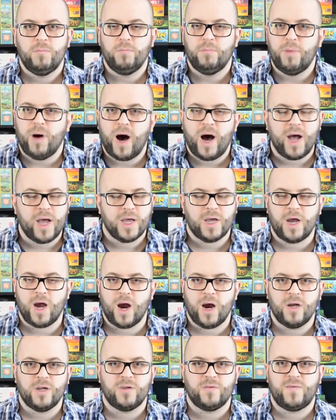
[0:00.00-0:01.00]
buy
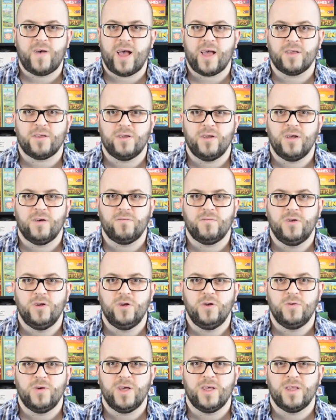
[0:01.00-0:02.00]
cards fast enough to
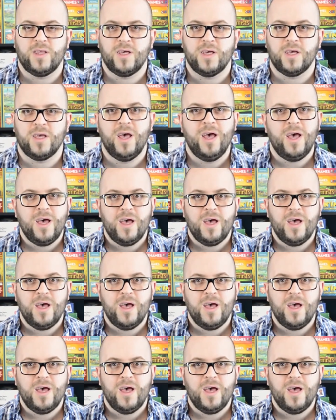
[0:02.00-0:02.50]
do anything.